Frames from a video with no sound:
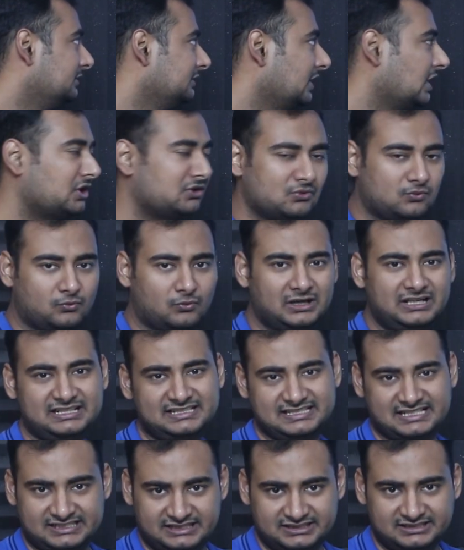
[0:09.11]
Now, what
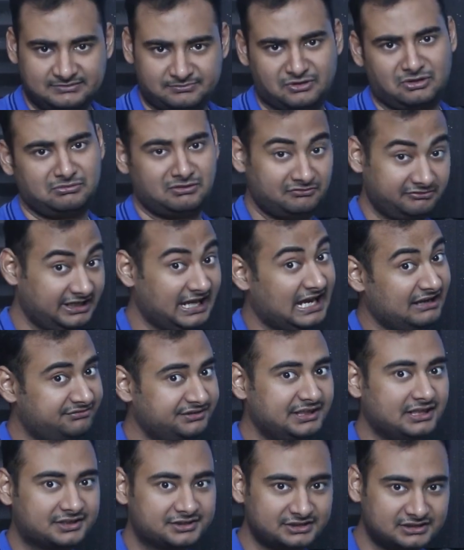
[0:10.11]
exactly is the problem? We
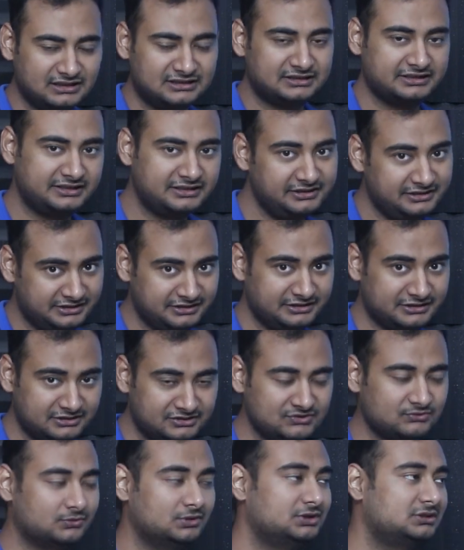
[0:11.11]
have an electrical grid, it
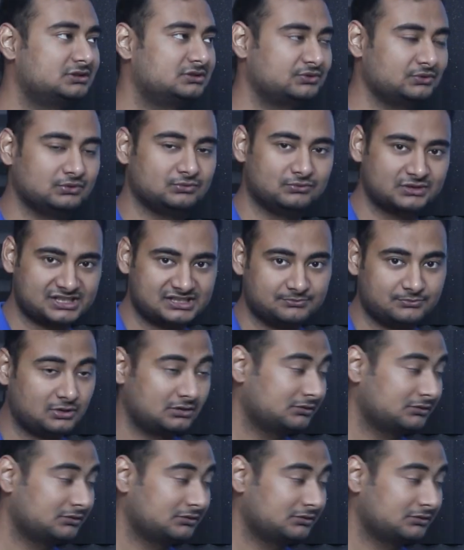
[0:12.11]
does work, so what's the